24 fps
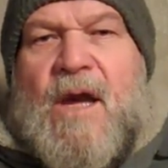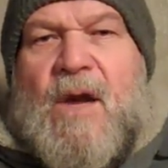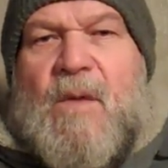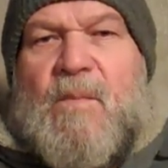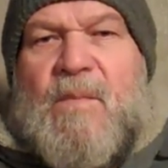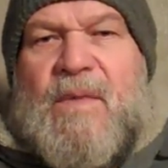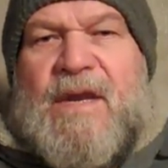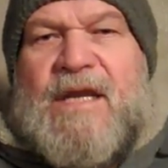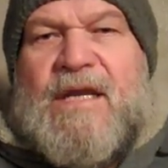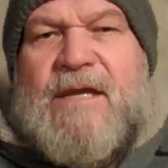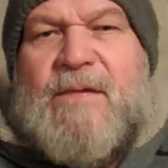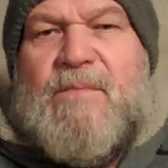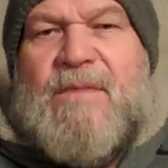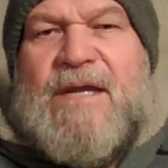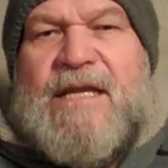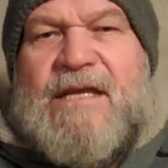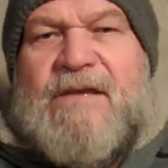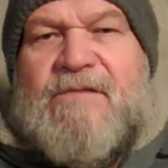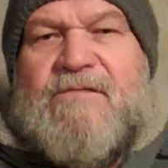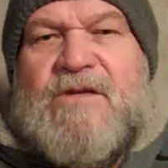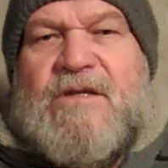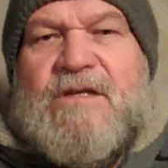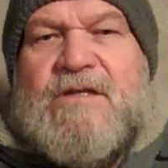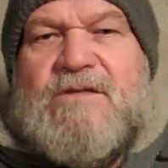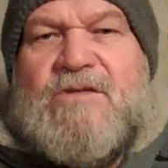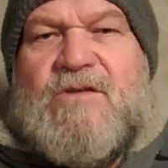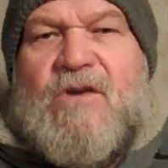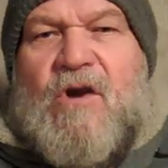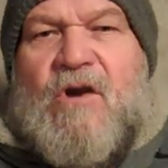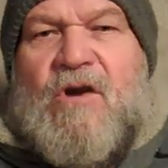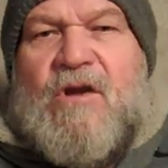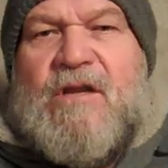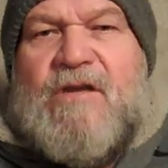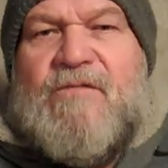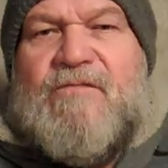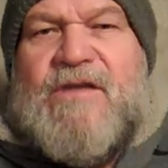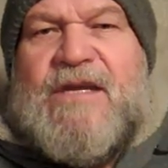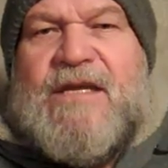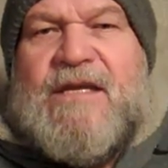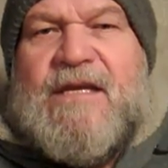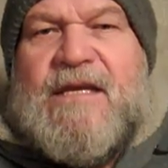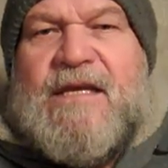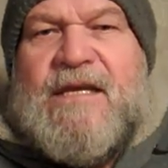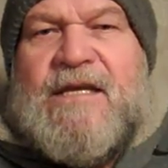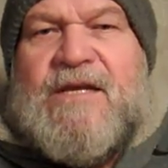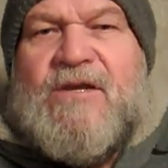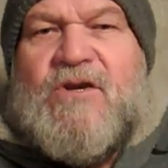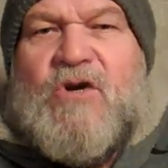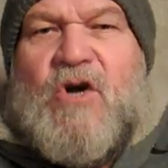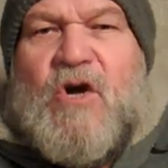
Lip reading: Many believers are living in